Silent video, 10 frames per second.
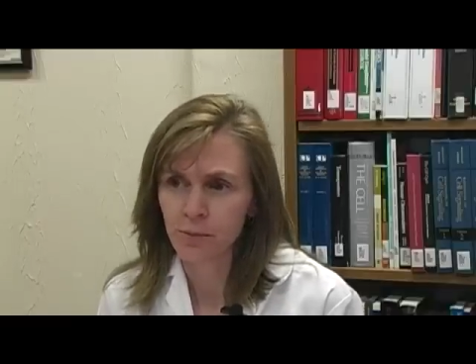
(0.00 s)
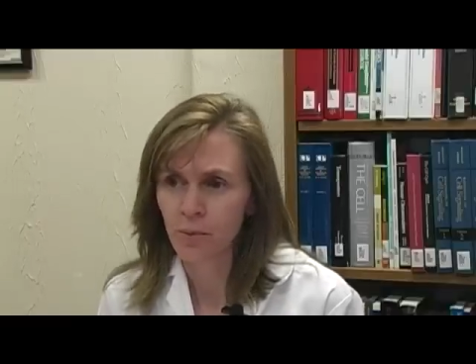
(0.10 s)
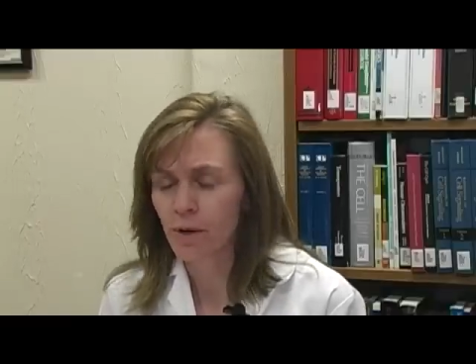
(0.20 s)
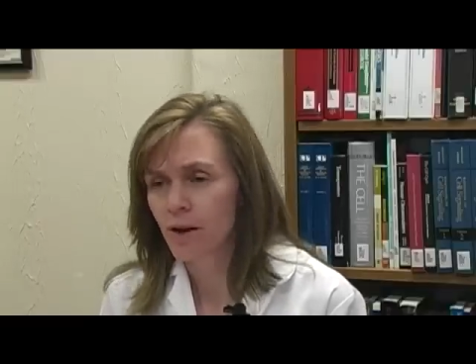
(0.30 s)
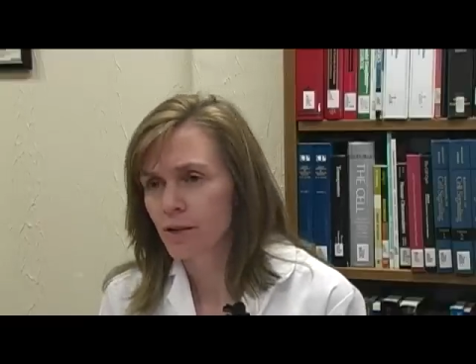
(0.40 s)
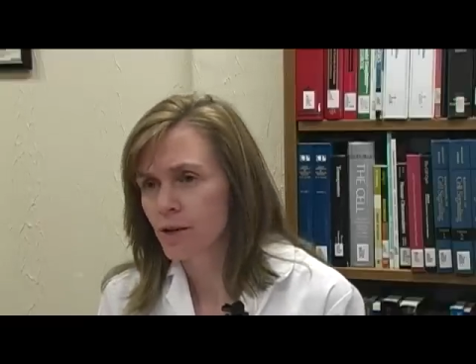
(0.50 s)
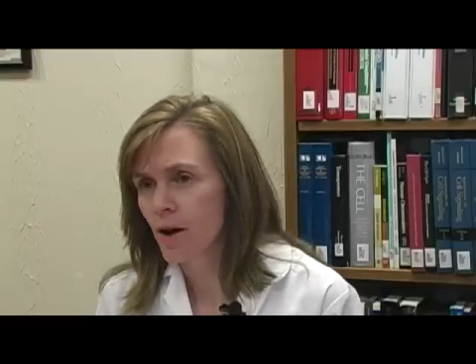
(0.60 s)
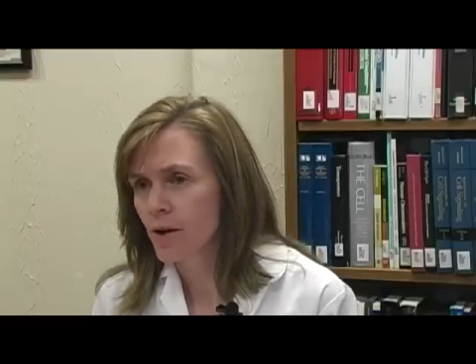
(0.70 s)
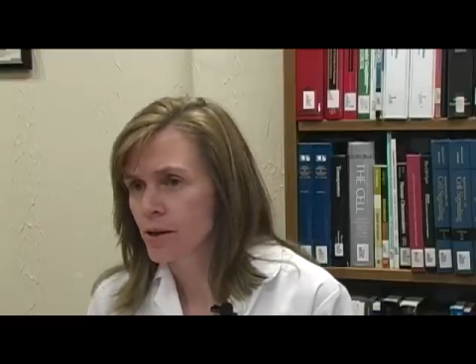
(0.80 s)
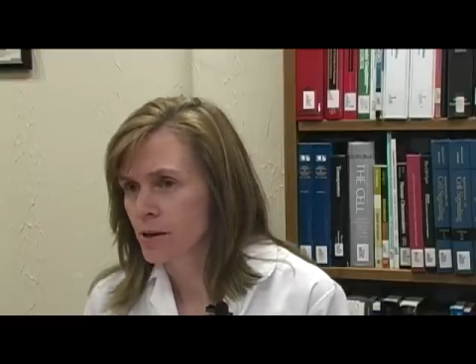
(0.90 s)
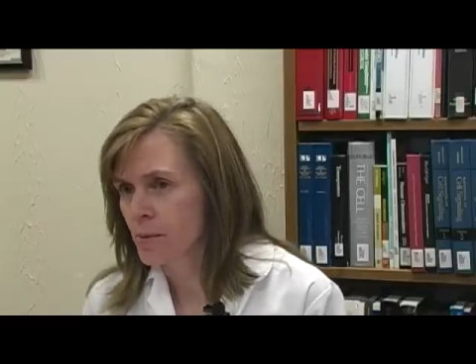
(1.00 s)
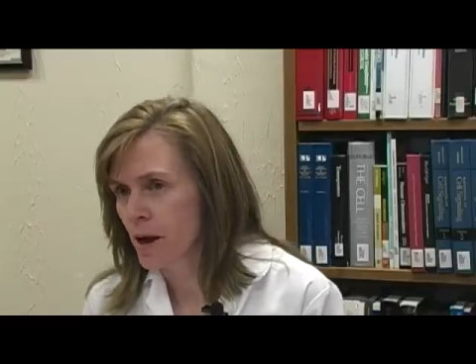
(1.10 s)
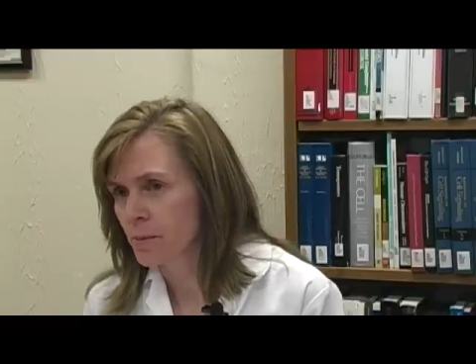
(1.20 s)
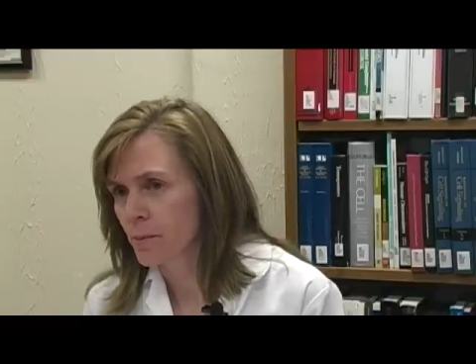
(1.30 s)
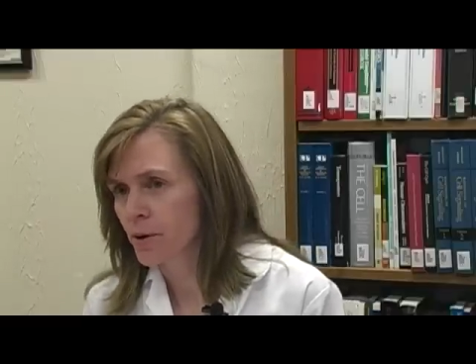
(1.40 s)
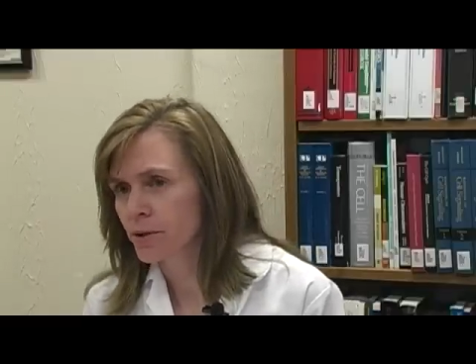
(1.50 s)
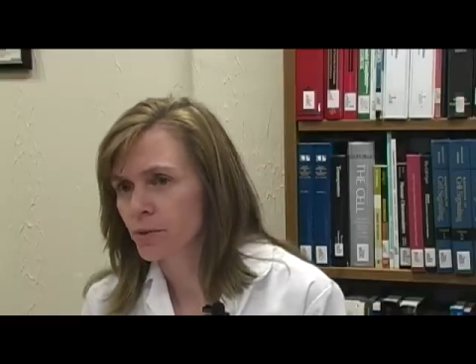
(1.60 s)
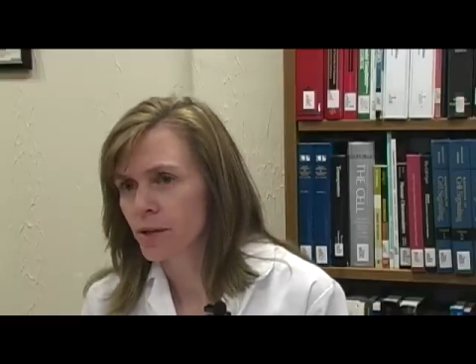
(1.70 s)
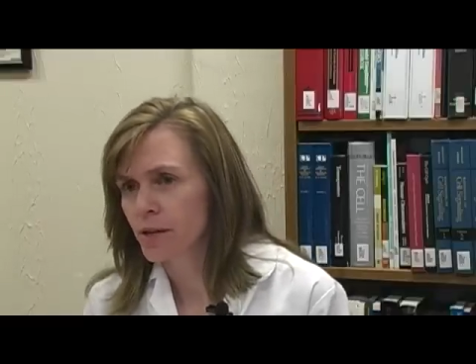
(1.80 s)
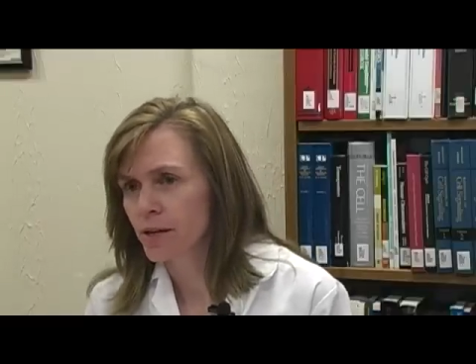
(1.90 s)
but we're not talking about
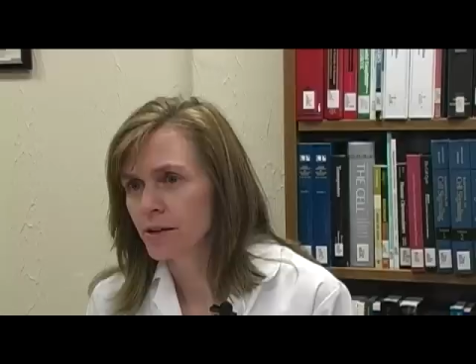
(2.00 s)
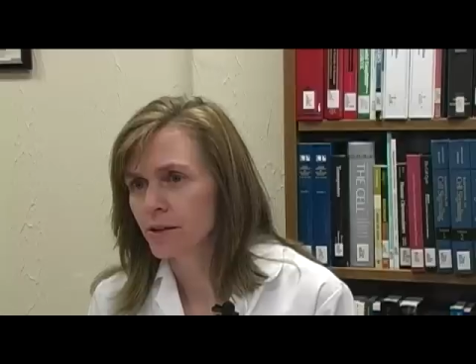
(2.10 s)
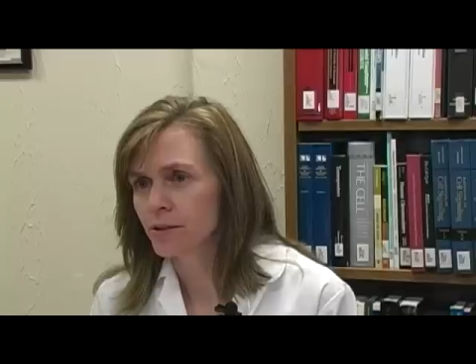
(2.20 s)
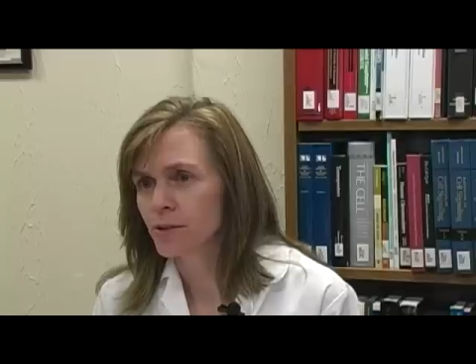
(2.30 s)
mercury here.